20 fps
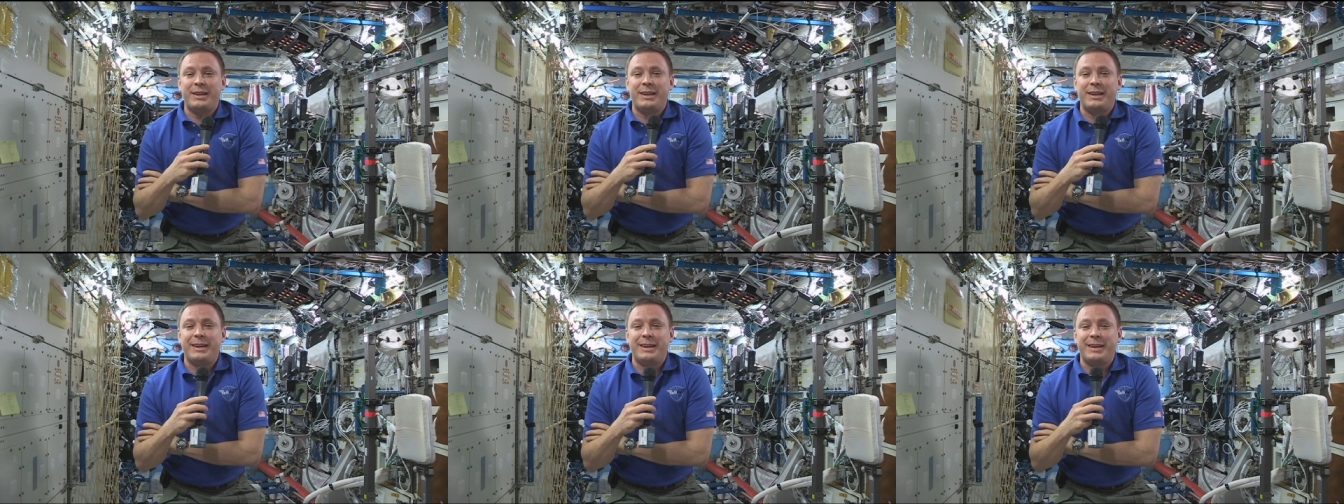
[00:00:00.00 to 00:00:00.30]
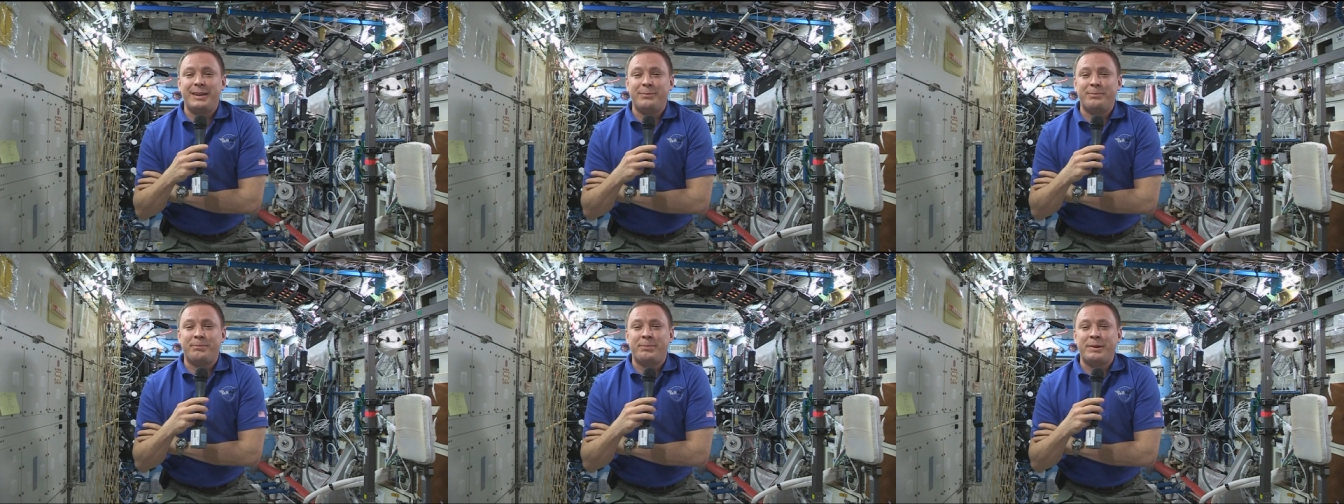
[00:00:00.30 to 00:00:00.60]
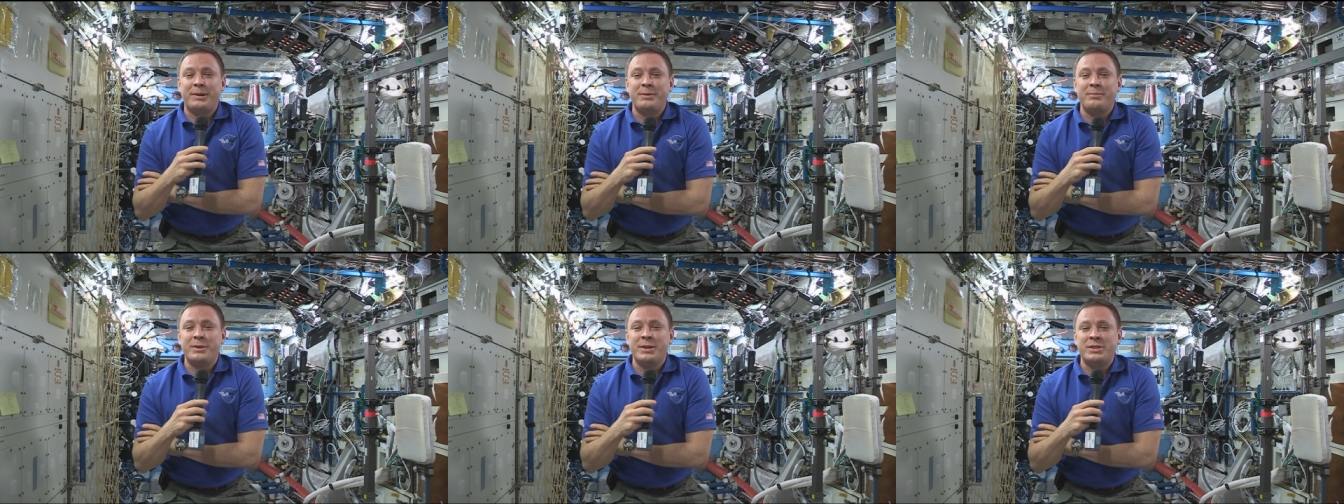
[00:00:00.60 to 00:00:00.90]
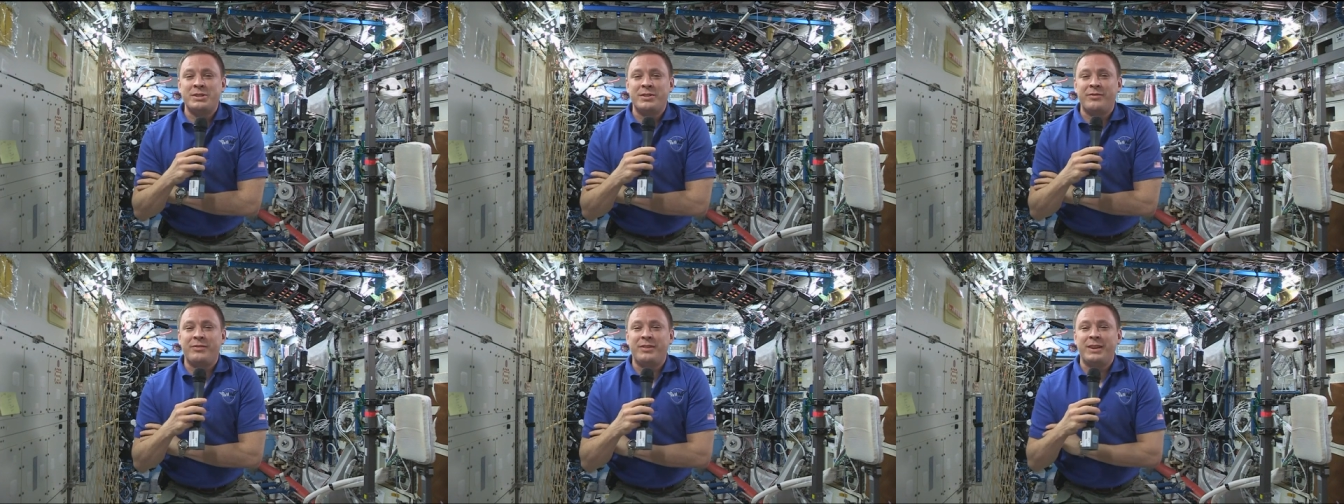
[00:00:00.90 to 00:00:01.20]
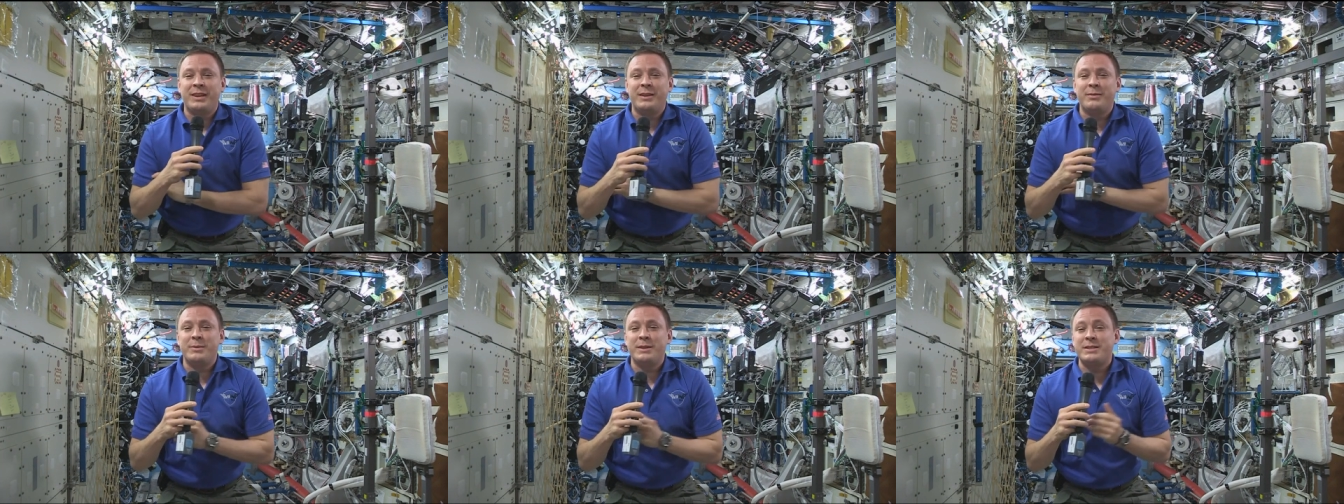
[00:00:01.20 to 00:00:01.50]
and and pretty much if
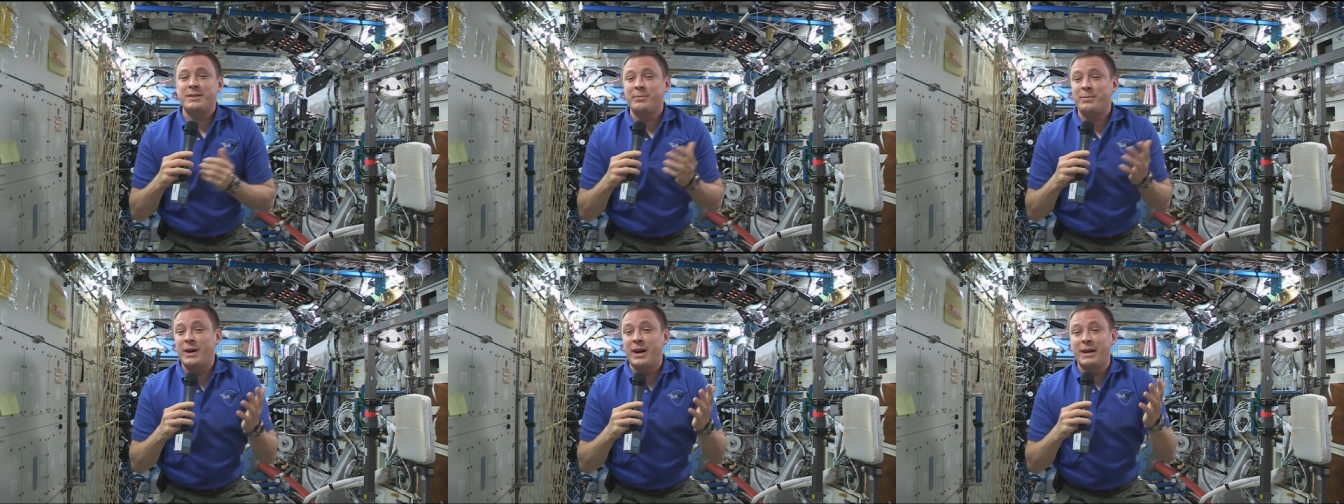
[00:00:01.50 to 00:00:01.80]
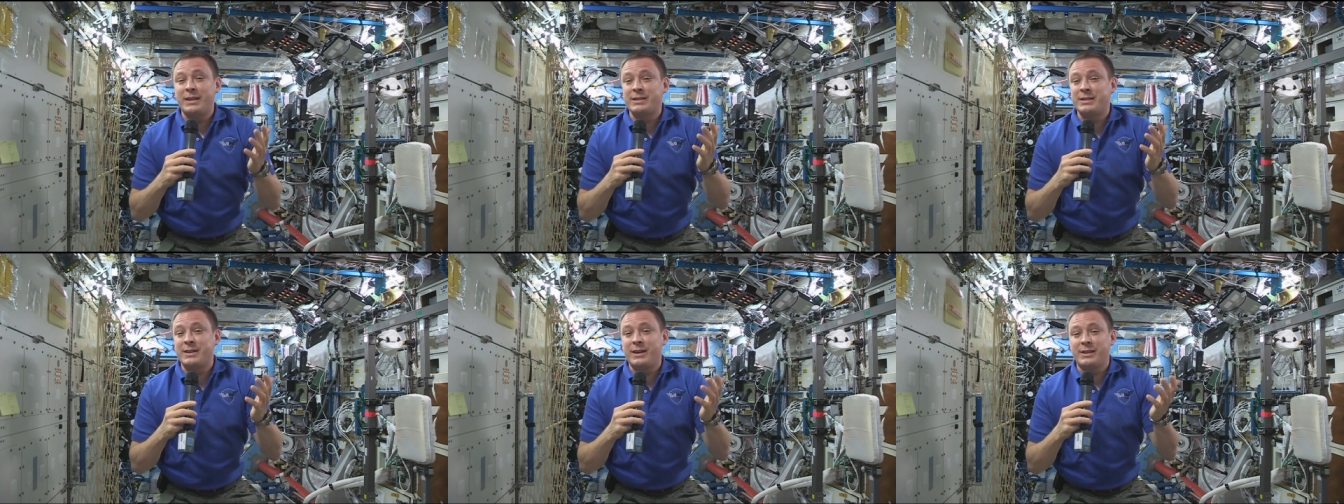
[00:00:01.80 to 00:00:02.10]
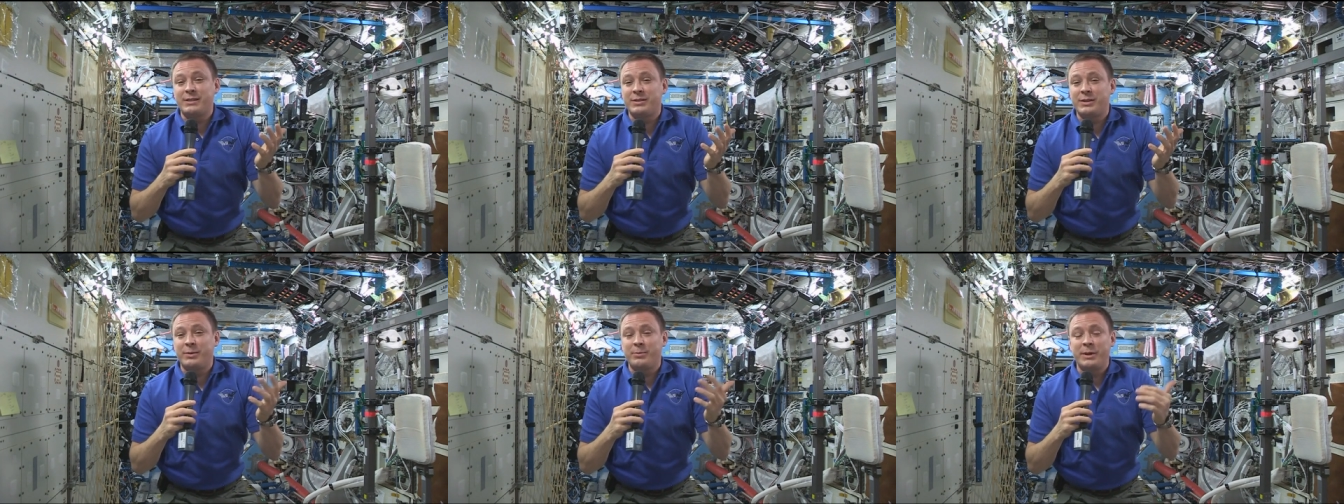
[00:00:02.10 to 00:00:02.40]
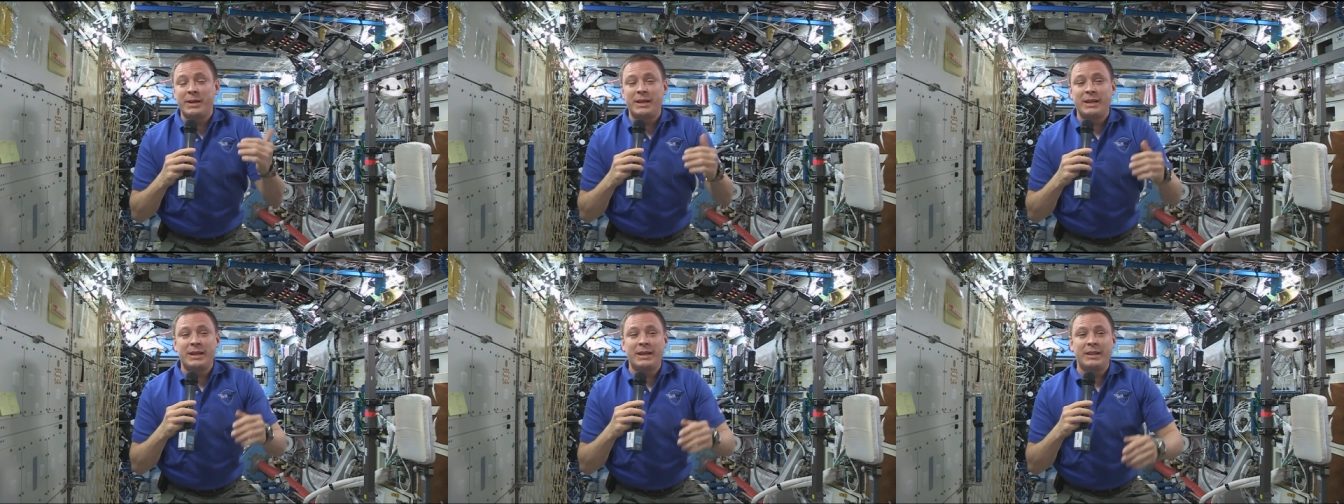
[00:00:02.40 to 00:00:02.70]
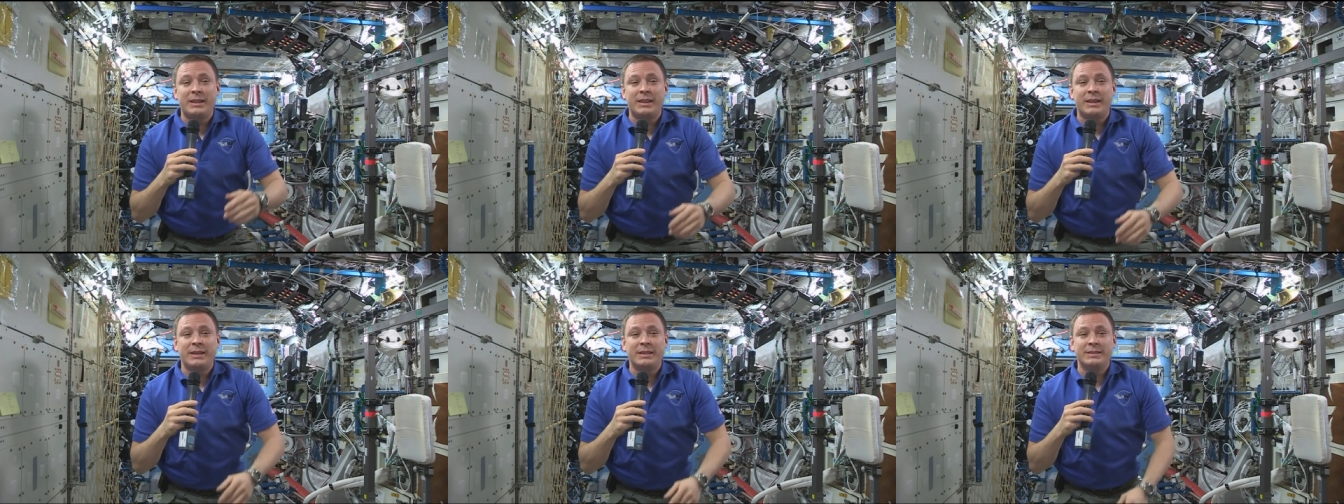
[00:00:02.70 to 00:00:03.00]
you give me some hot sauce, I'll make
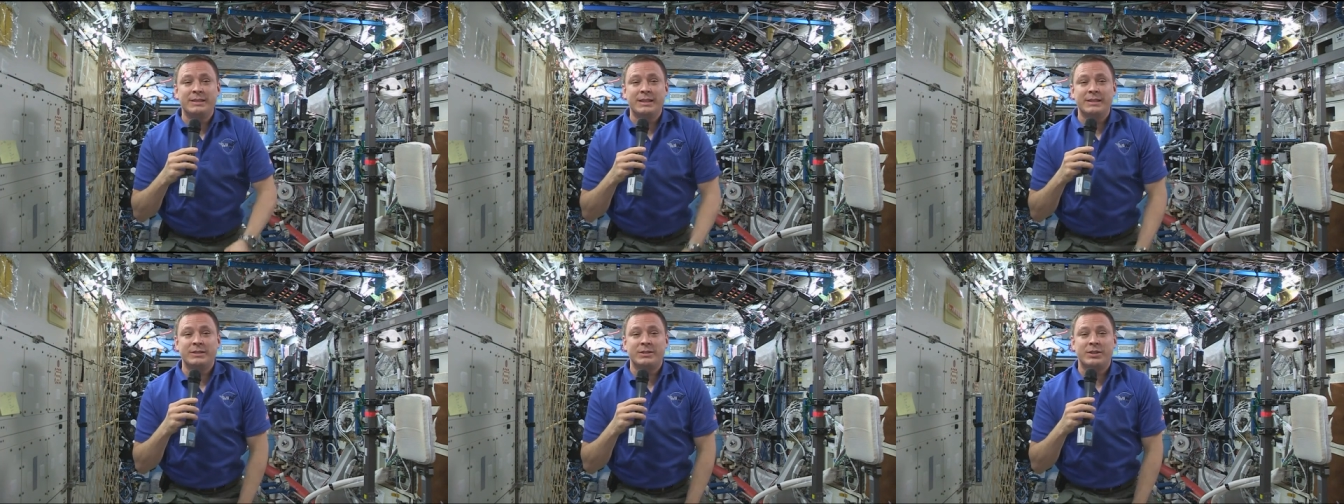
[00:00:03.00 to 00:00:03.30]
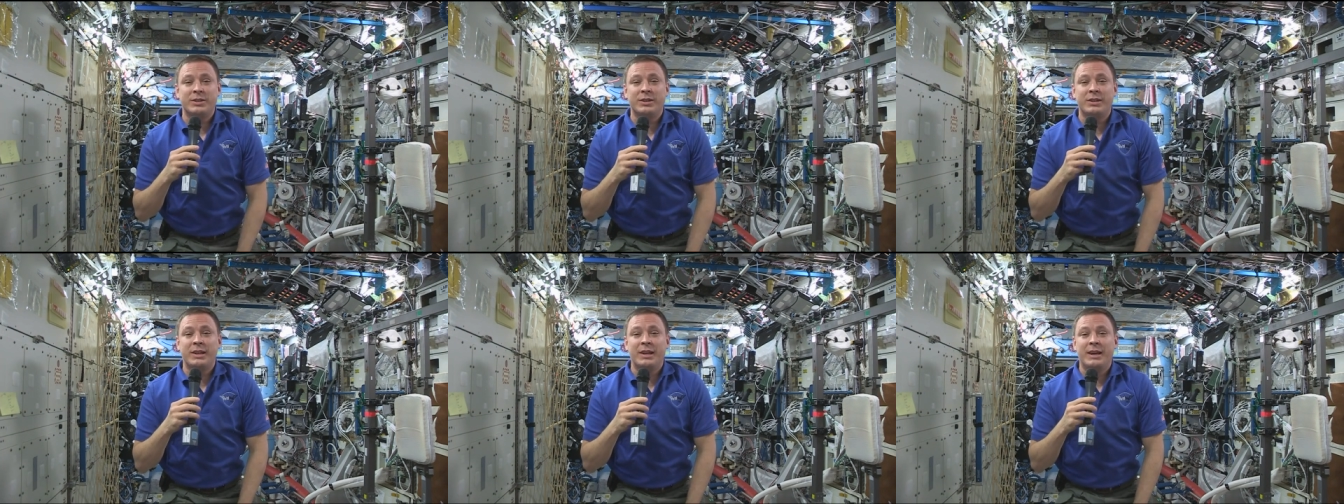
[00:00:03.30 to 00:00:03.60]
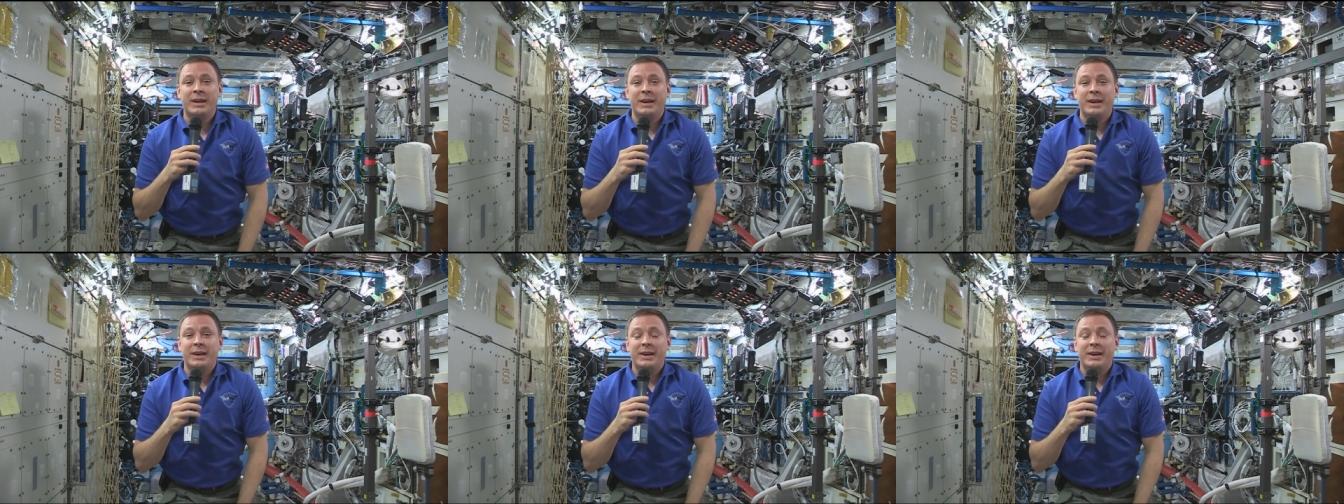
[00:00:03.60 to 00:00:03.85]
anything taste good.